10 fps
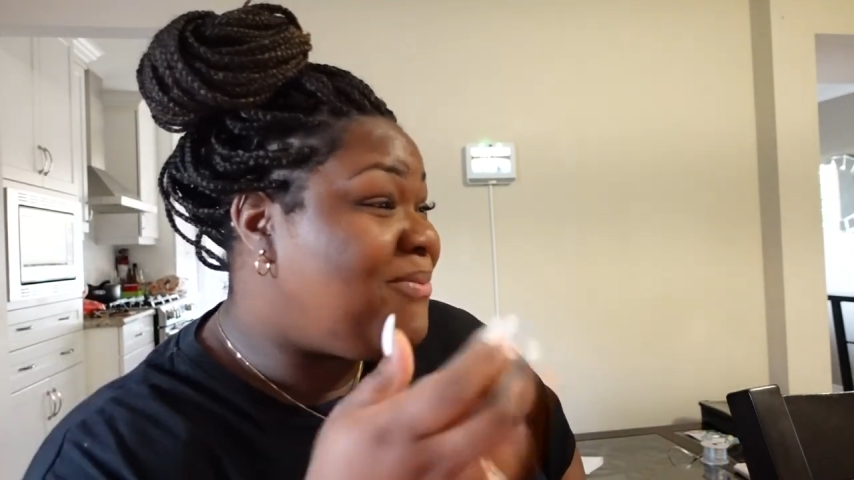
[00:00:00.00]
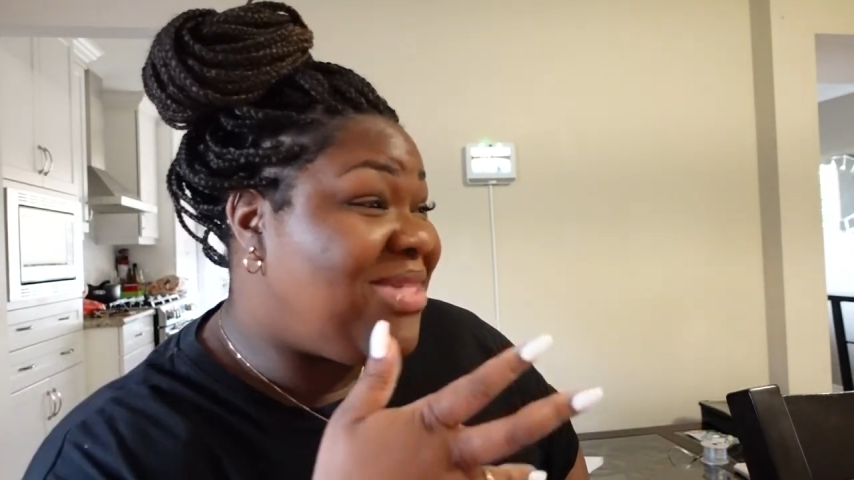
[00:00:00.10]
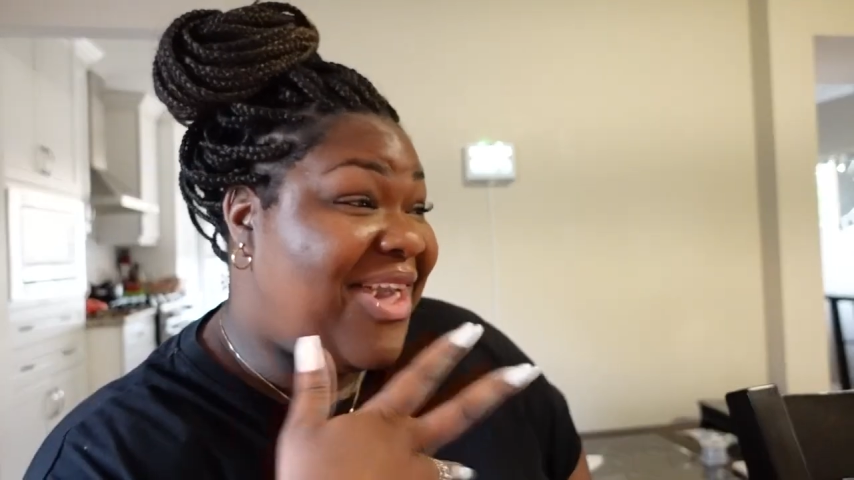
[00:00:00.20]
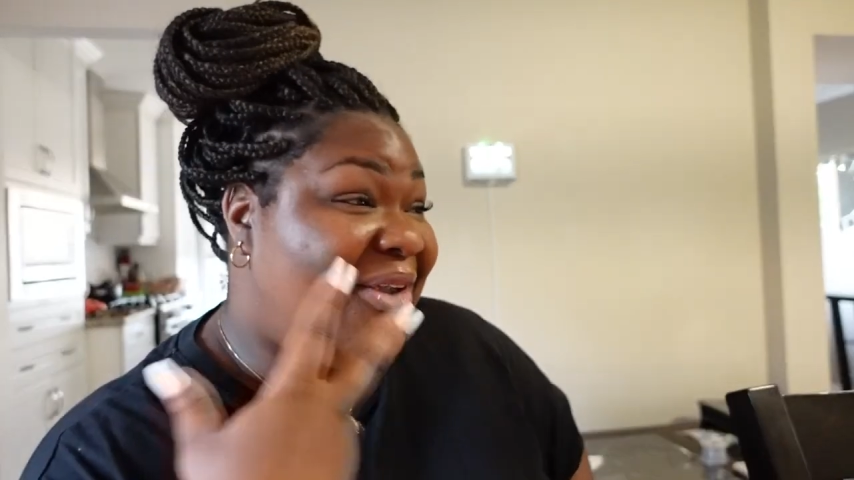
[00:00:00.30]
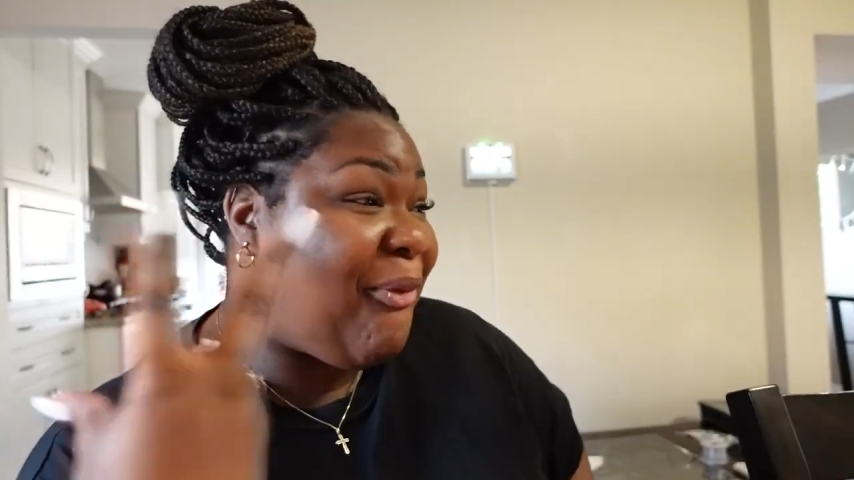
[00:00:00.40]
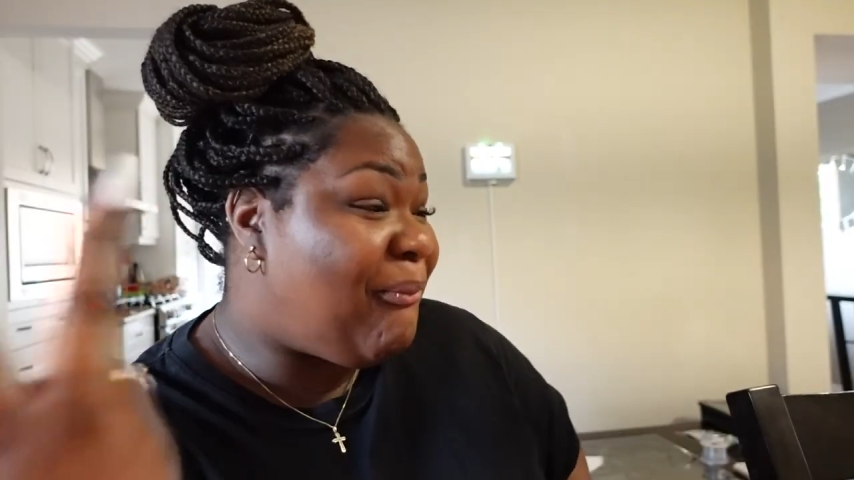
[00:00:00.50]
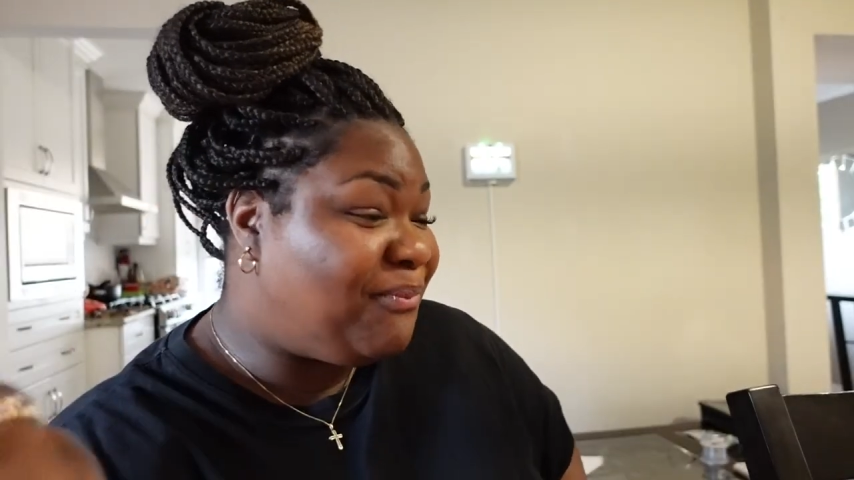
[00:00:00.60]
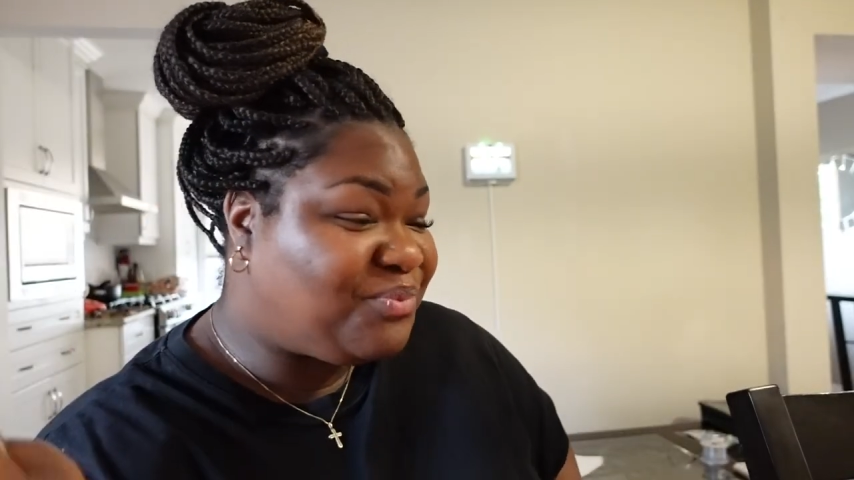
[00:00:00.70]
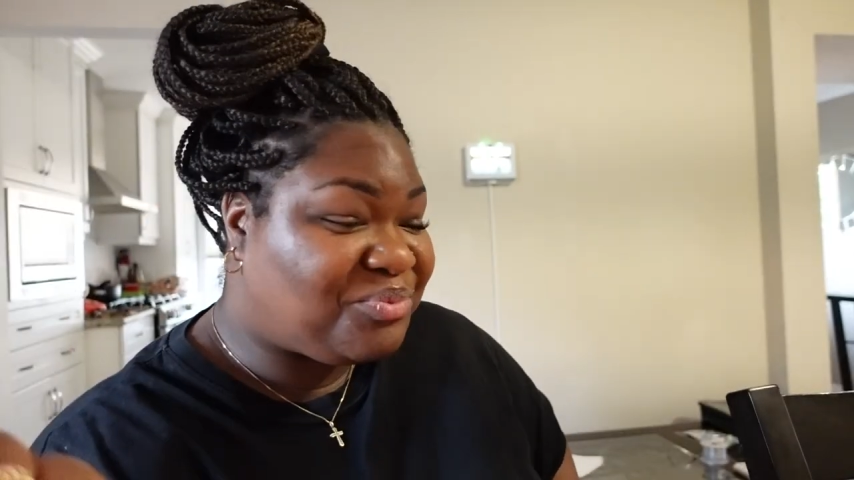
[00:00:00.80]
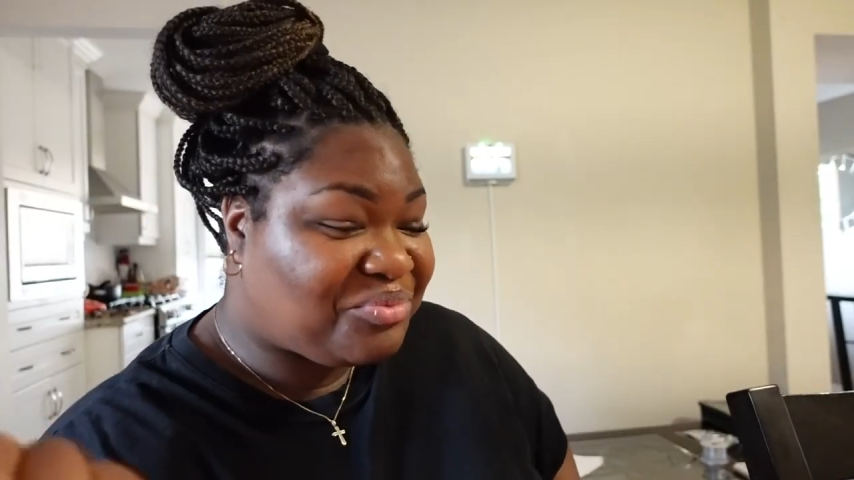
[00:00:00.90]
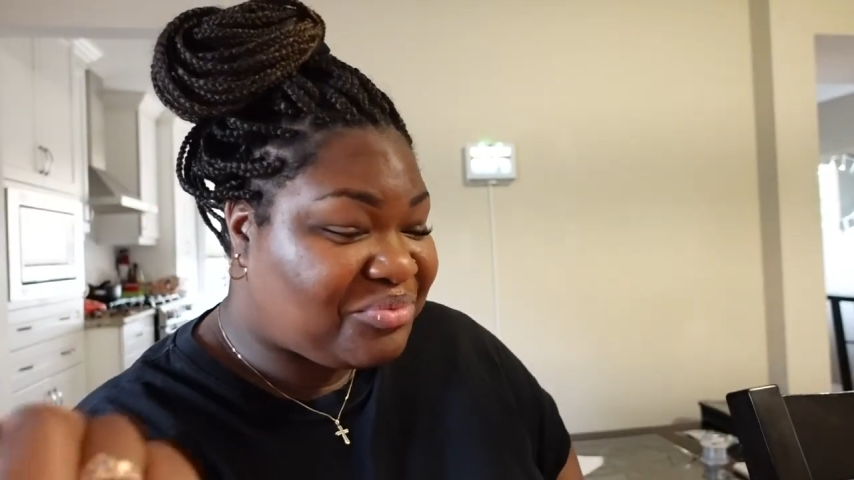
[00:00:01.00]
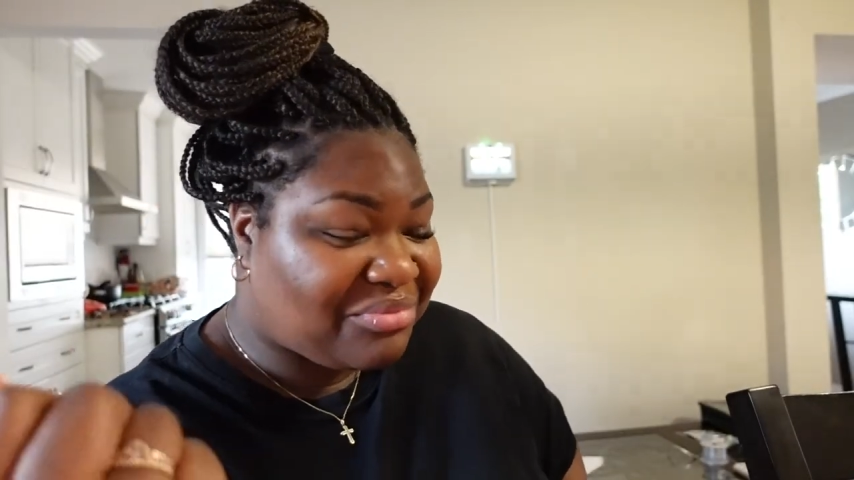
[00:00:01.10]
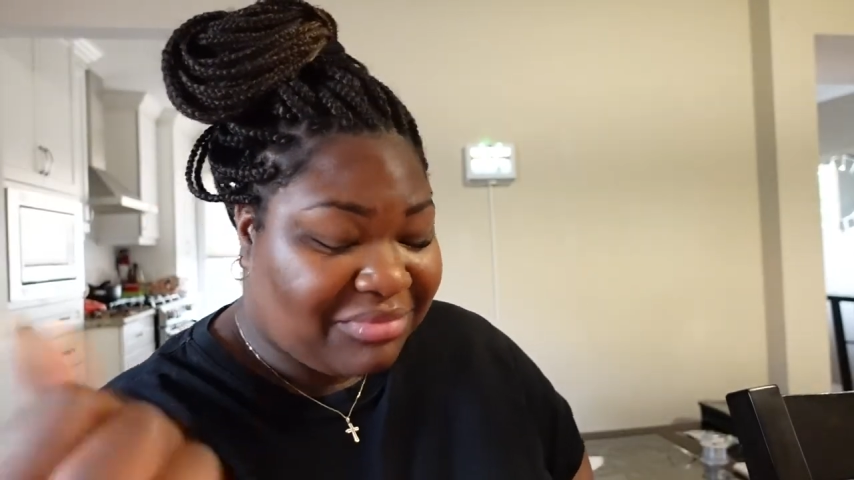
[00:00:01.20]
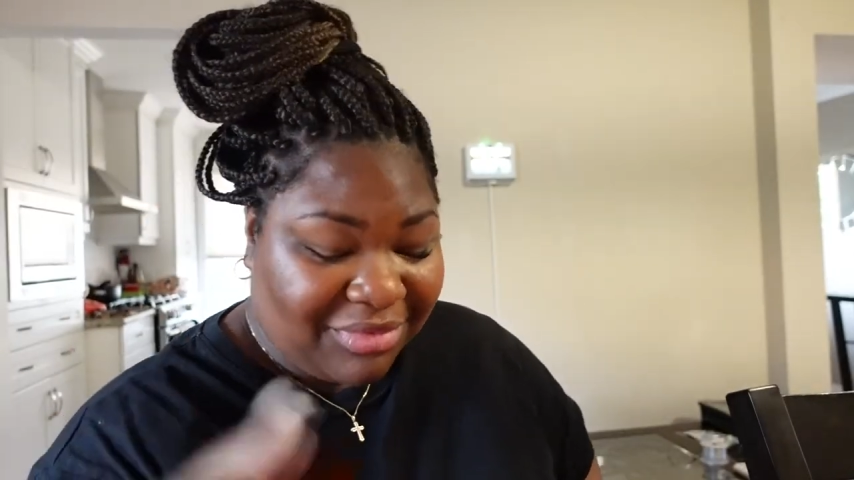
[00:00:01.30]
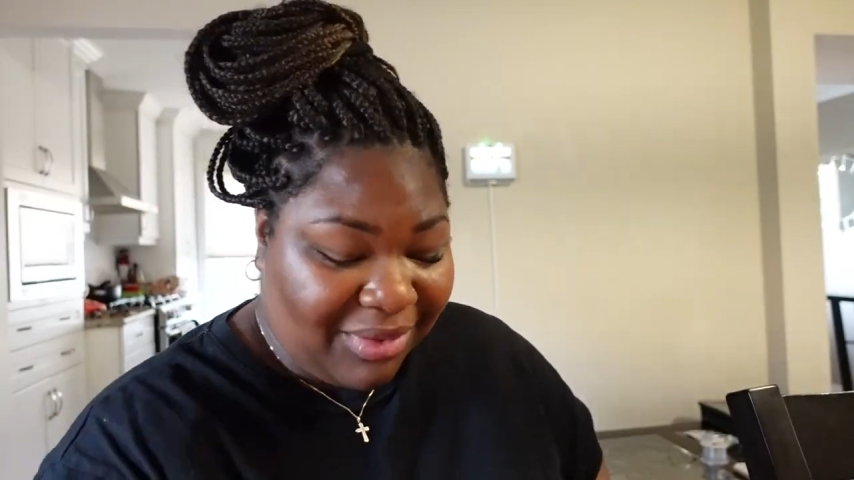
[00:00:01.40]
Like the
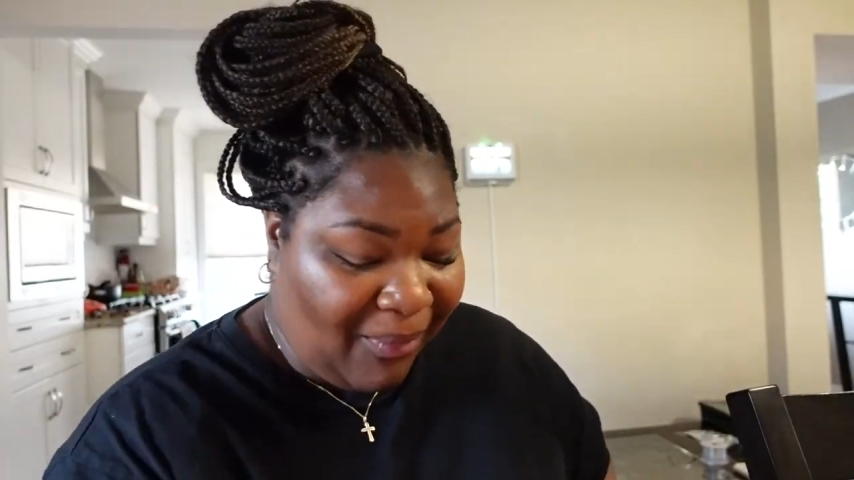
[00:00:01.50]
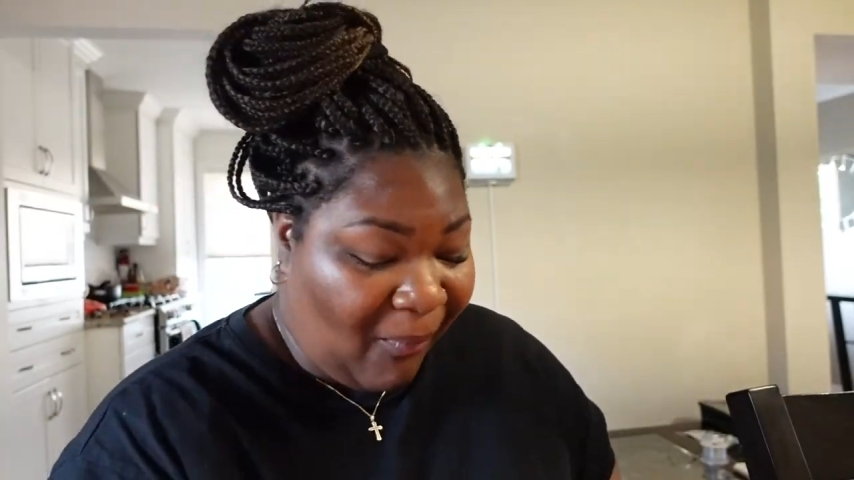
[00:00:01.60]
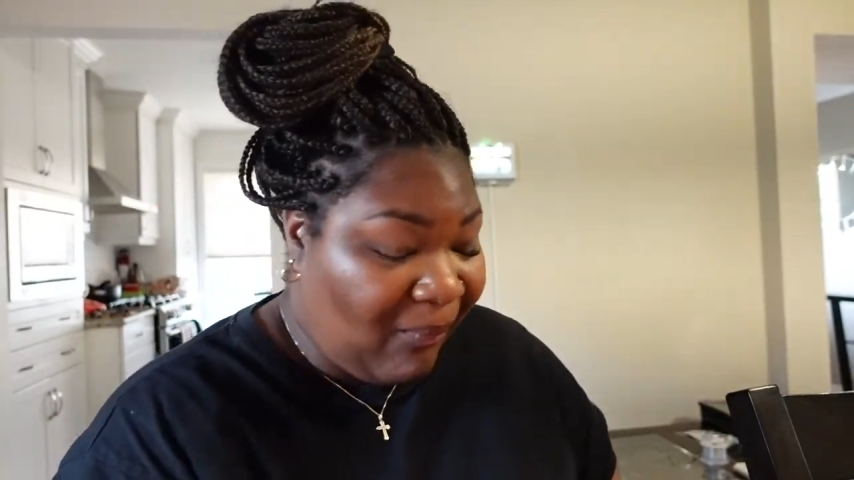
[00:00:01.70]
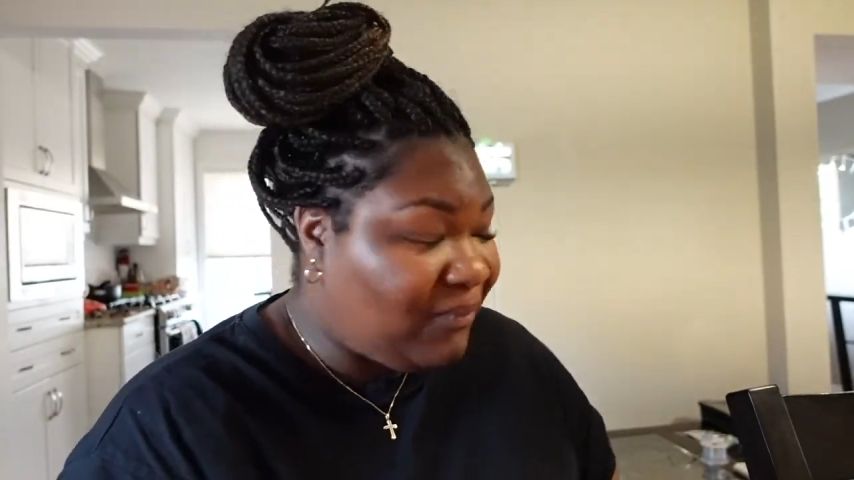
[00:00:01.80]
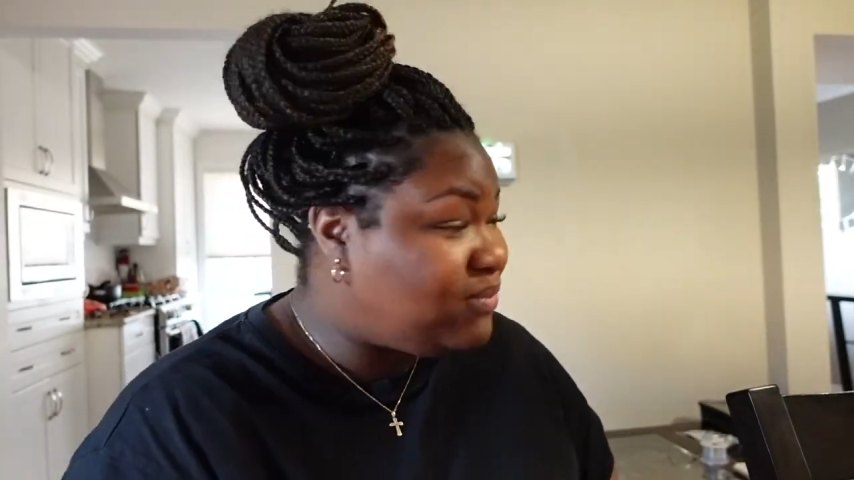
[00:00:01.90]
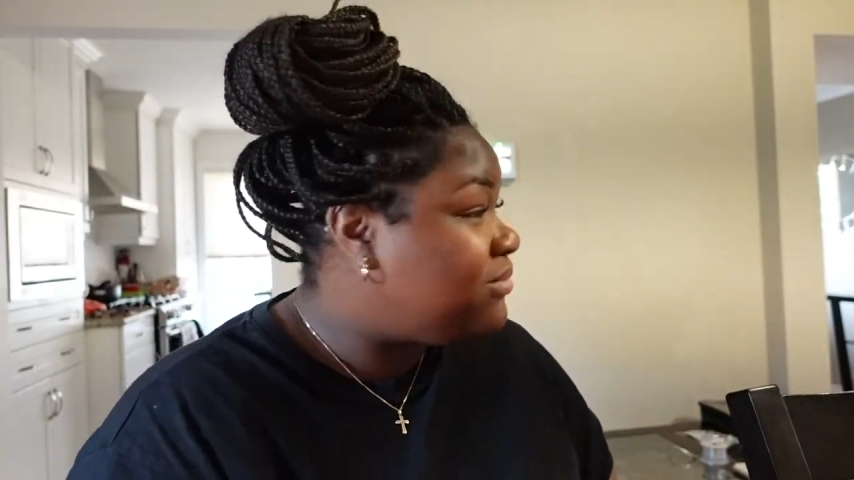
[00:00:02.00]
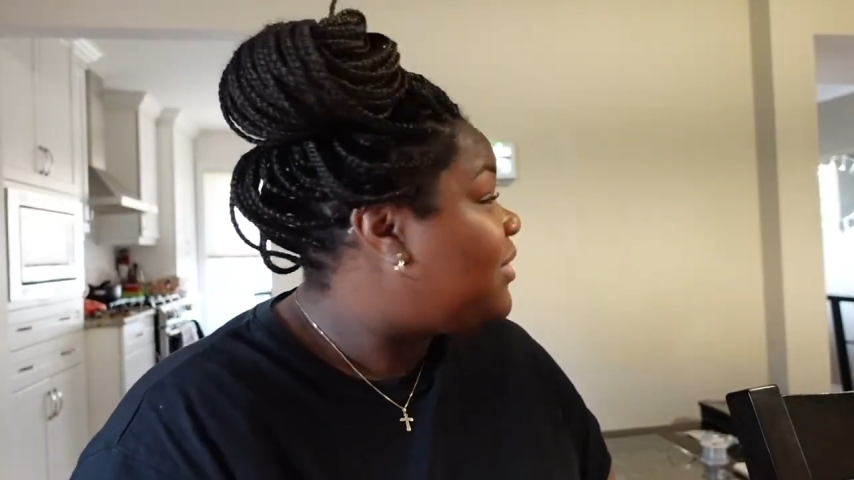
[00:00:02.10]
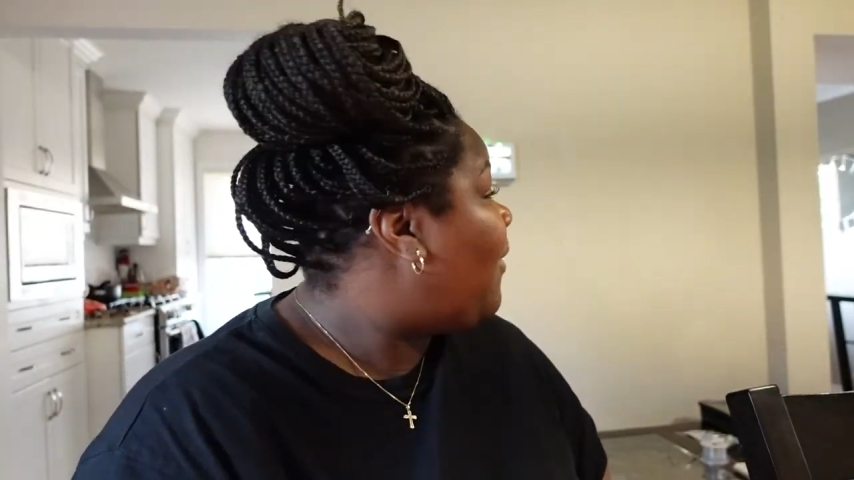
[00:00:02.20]
mattress is so comfy too.